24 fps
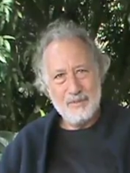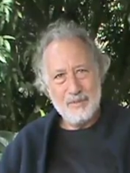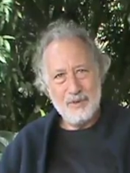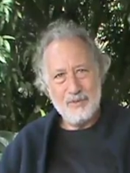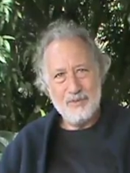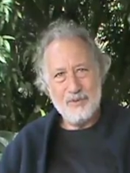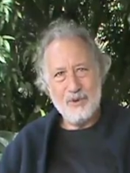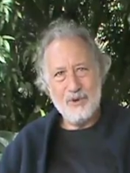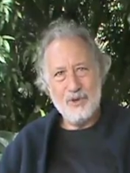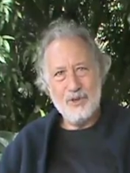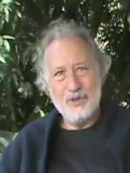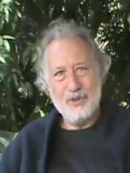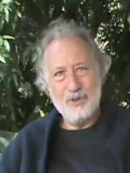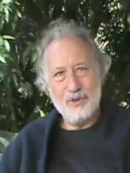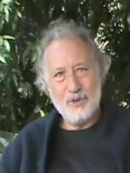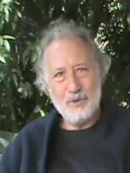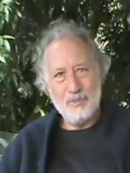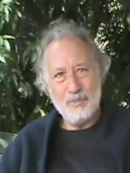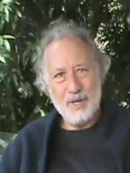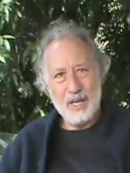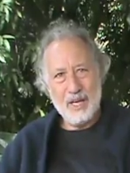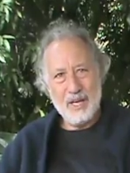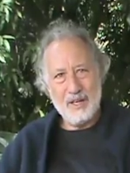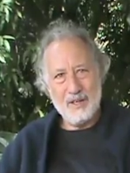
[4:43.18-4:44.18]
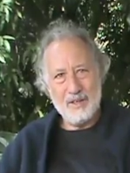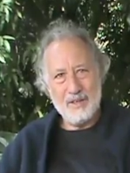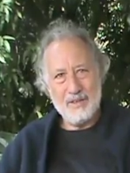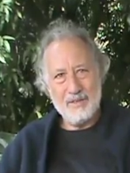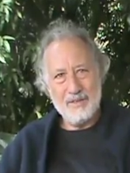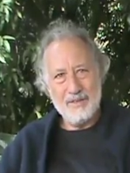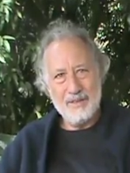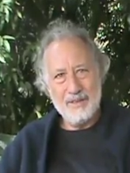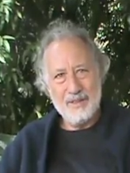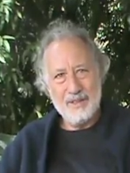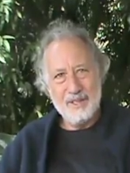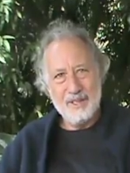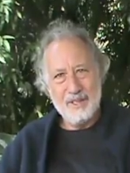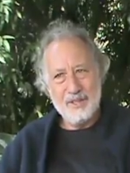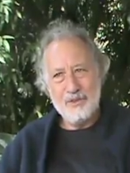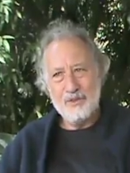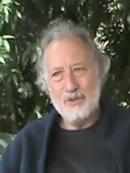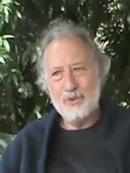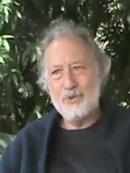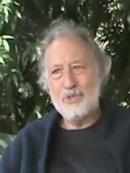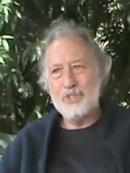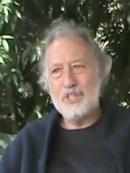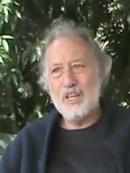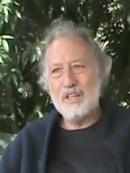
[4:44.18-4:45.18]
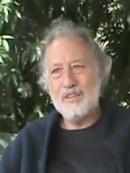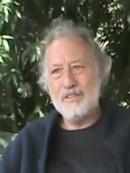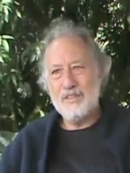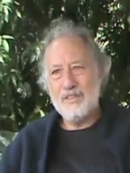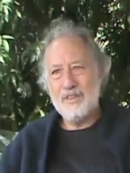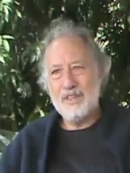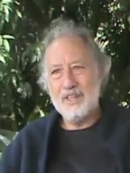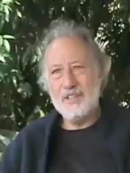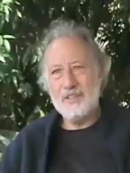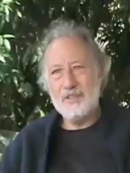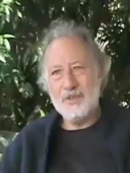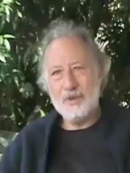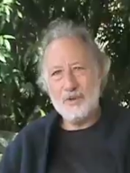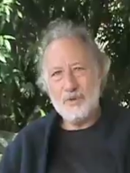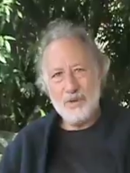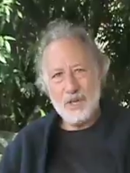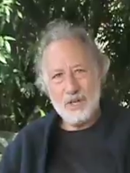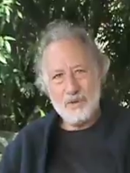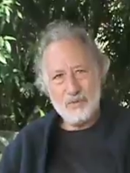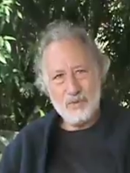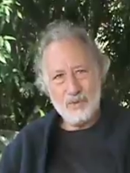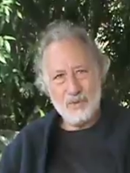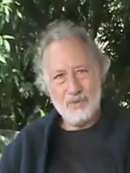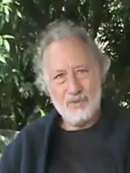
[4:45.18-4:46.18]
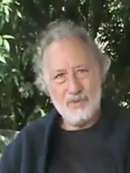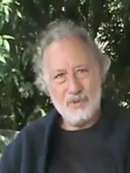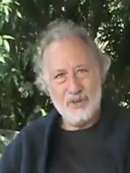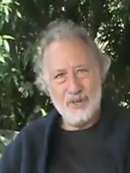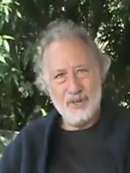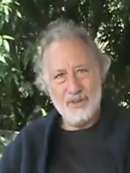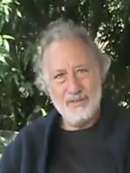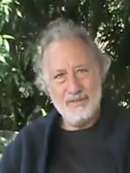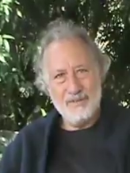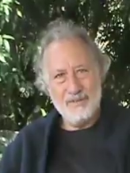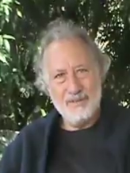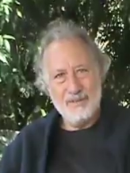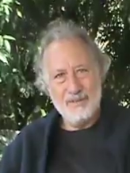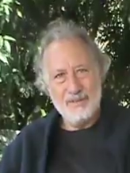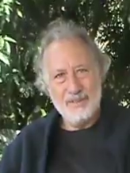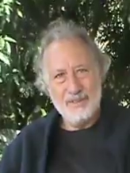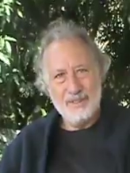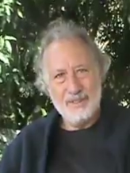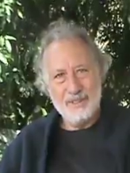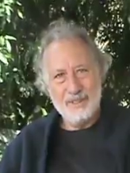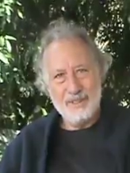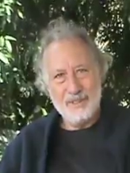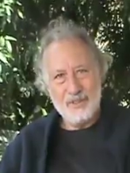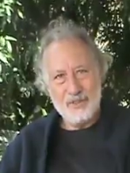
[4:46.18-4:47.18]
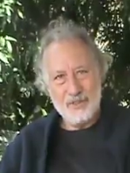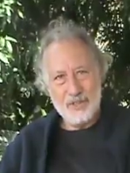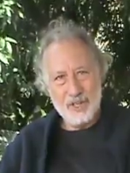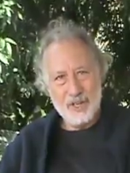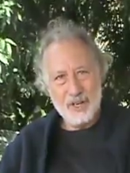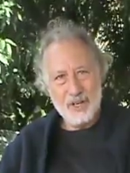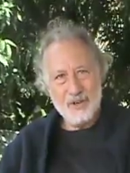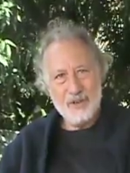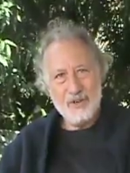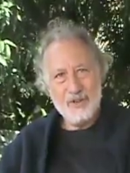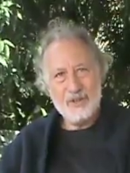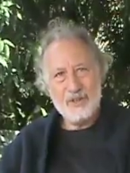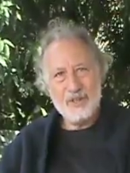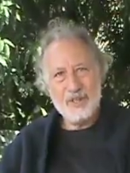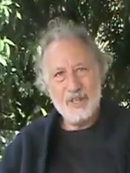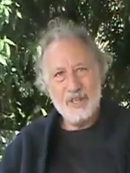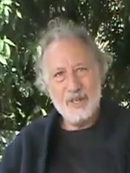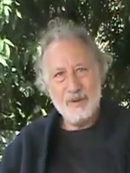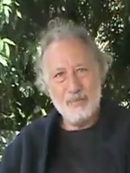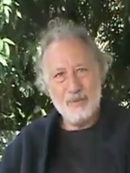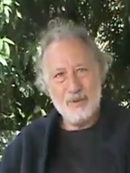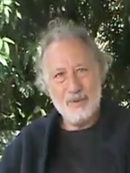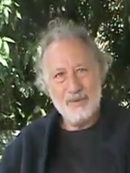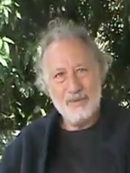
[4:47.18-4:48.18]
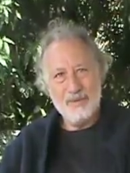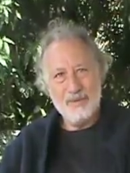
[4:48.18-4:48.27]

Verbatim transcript: Before you go to bed, do 10 things you're grateful for. See how you sleep.